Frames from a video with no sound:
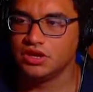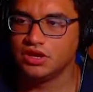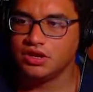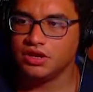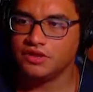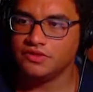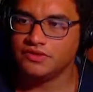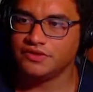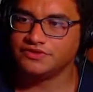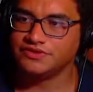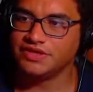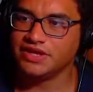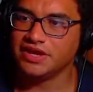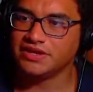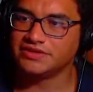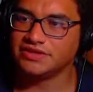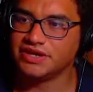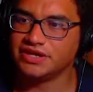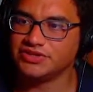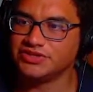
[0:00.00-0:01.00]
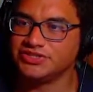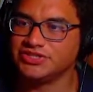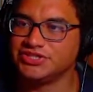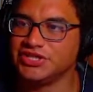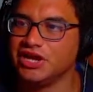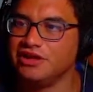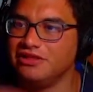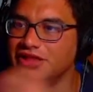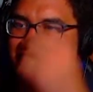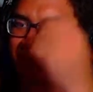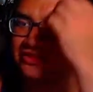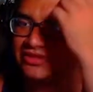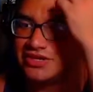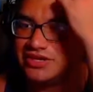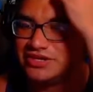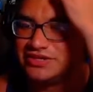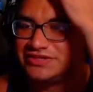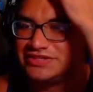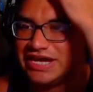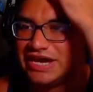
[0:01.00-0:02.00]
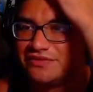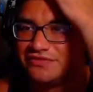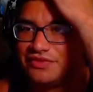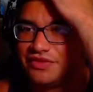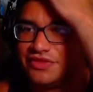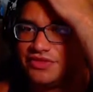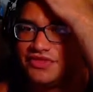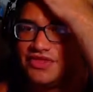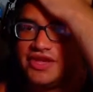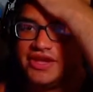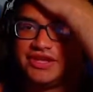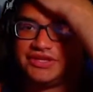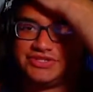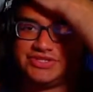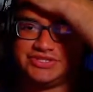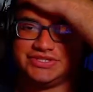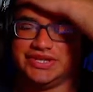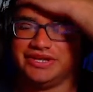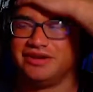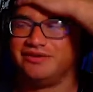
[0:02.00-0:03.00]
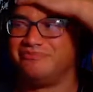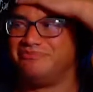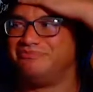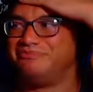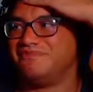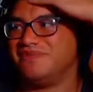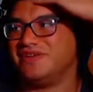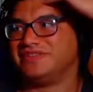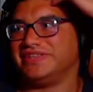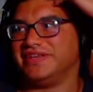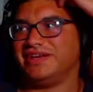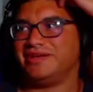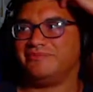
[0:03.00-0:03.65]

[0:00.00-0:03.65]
And there's the exit. I just saw like the inside of the thing. It's just like a